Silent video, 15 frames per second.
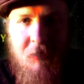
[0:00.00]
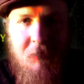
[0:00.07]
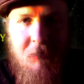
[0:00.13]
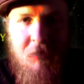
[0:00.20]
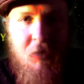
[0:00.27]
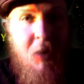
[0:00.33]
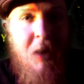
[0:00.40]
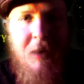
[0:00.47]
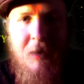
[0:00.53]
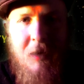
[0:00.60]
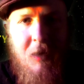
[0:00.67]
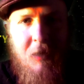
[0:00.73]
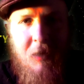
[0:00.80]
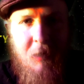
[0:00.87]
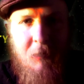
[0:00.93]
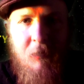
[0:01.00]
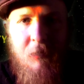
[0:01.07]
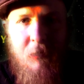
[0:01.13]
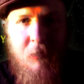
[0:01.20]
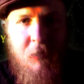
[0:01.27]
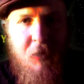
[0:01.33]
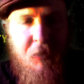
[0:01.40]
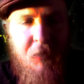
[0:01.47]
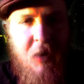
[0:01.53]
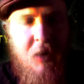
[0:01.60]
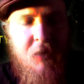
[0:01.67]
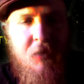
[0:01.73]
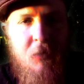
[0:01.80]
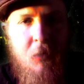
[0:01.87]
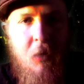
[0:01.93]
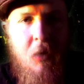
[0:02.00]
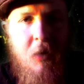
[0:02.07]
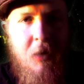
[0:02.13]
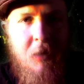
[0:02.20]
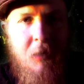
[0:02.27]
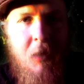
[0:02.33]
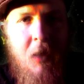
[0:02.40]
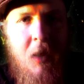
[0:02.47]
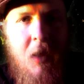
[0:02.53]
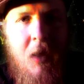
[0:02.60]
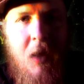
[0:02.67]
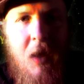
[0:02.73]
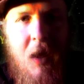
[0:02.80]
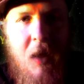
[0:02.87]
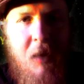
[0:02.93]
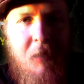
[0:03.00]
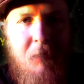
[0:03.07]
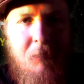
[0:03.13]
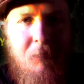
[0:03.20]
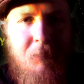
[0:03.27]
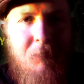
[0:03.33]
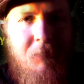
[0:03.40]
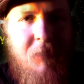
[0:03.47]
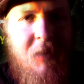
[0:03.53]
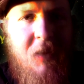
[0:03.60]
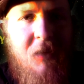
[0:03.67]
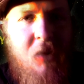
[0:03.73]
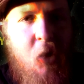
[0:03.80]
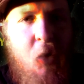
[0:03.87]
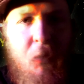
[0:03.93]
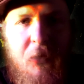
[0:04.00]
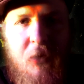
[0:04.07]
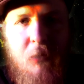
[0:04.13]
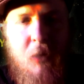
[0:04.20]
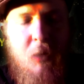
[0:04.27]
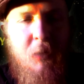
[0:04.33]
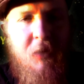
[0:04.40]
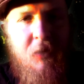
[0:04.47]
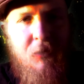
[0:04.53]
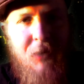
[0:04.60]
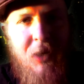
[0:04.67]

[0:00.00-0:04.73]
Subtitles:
trodden on them for far too long. And these hopeful moments of